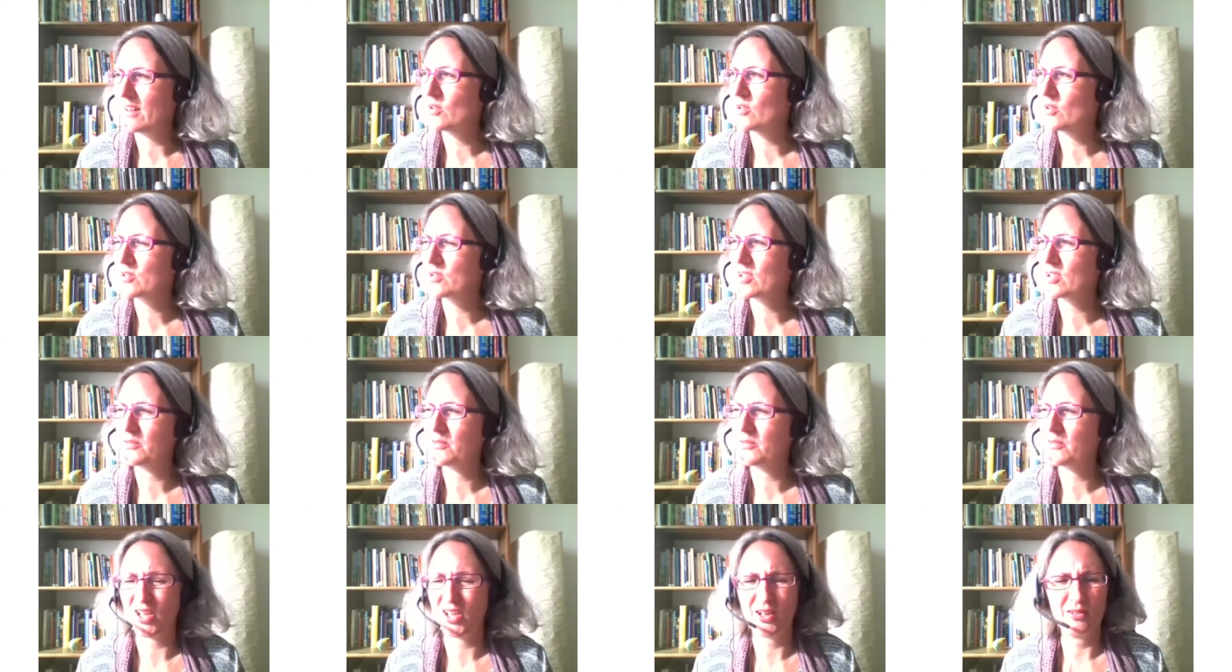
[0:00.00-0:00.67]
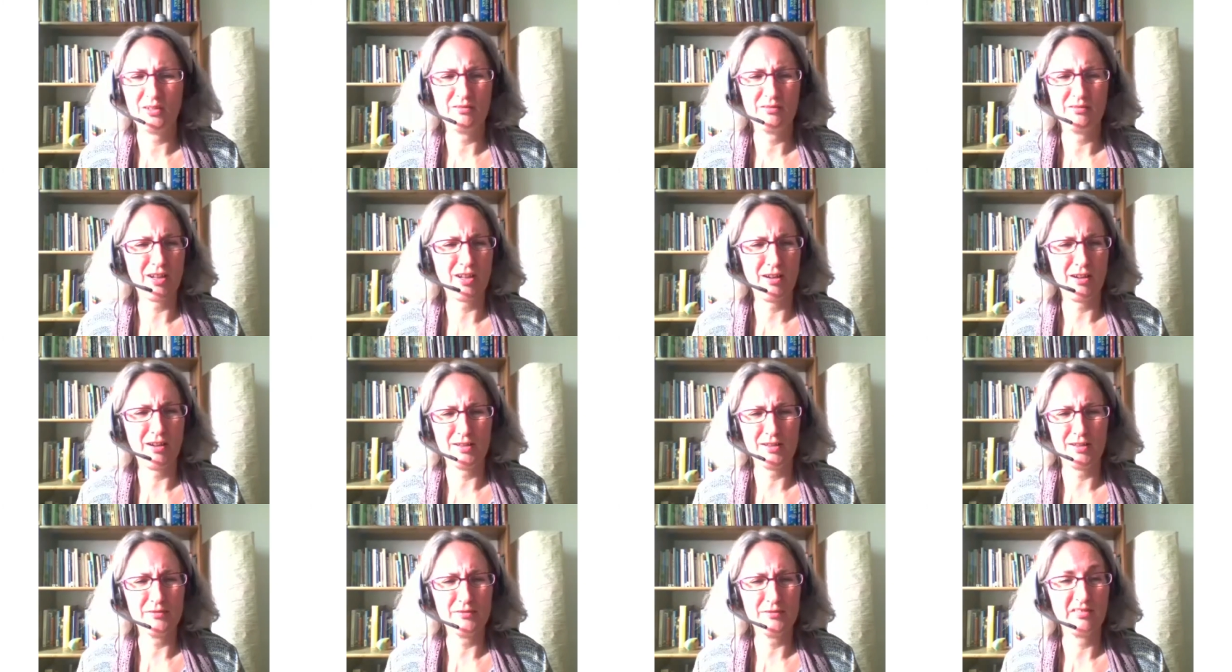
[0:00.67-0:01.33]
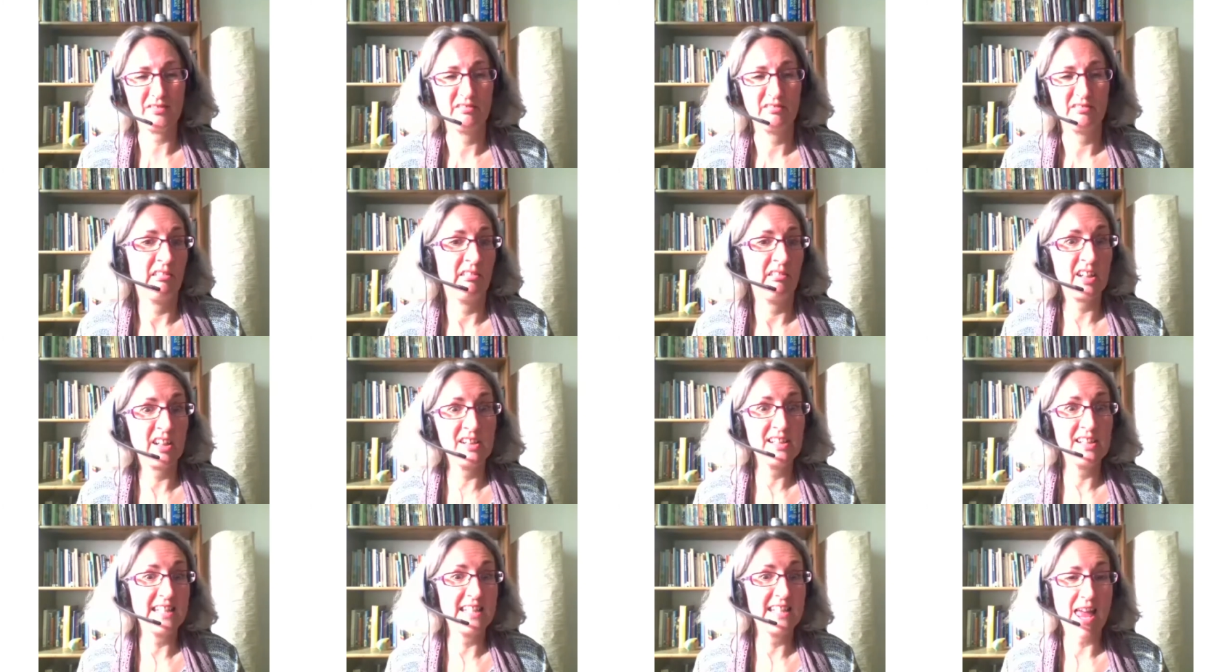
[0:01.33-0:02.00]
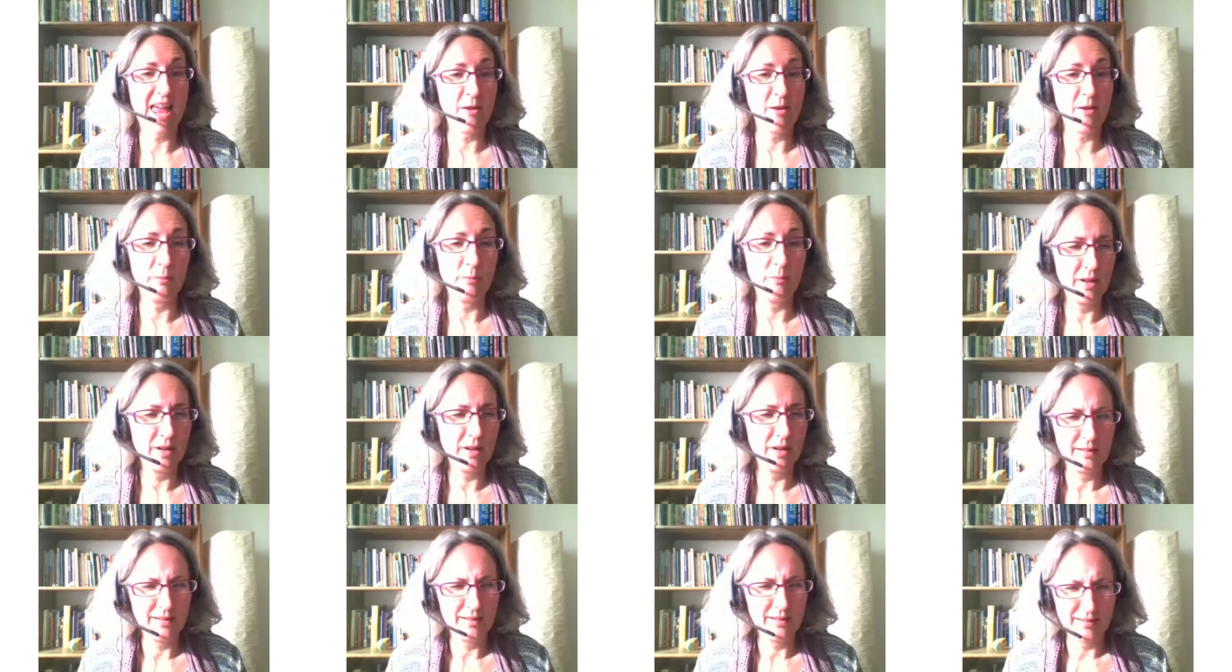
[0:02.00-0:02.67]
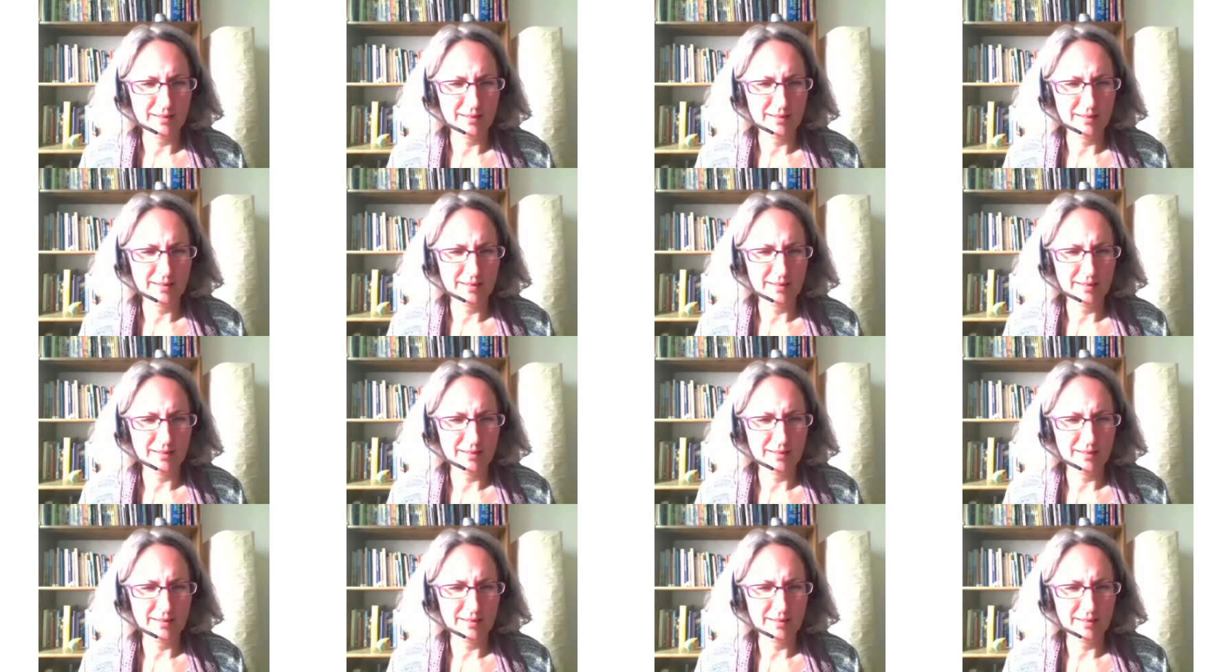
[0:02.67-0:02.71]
I also don't kind of condemn